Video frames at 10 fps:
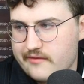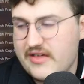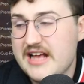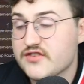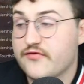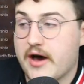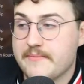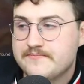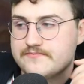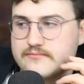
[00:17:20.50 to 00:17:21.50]
that's
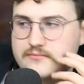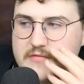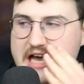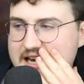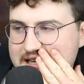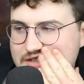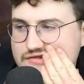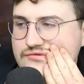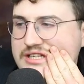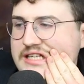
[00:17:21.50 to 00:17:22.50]
fun. That
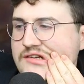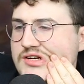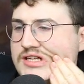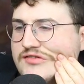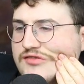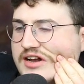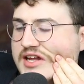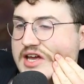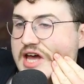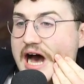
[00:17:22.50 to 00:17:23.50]
is really, really
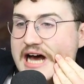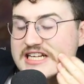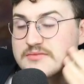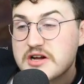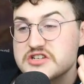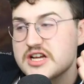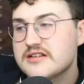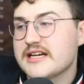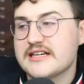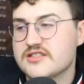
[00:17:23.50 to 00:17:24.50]
fun. And as much as
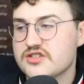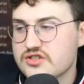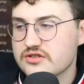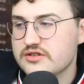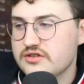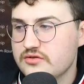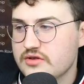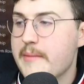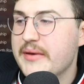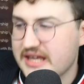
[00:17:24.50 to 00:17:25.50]
I'd like to show
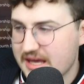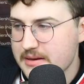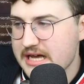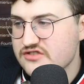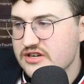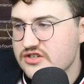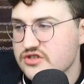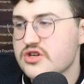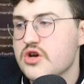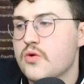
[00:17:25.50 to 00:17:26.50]
you a big game against
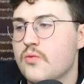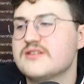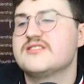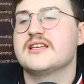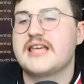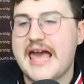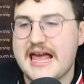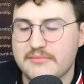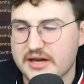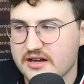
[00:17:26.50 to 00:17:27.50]
Rangers once
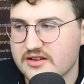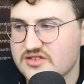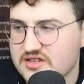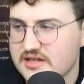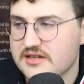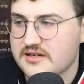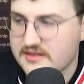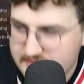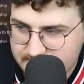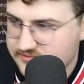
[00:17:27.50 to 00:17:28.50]
again, because
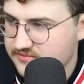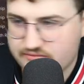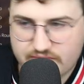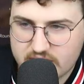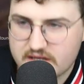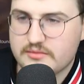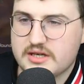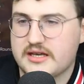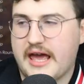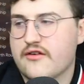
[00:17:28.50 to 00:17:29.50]
we
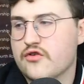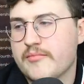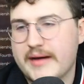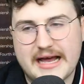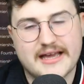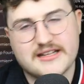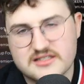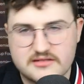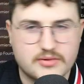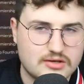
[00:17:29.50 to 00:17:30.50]
could get our own back,
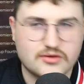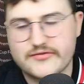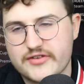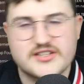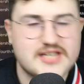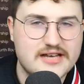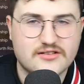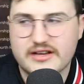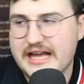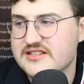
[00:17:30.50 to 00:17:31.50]
we're going for the
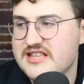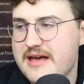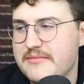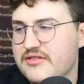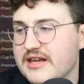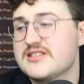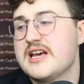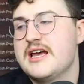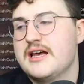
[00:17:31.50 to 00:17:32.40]
title against them and things,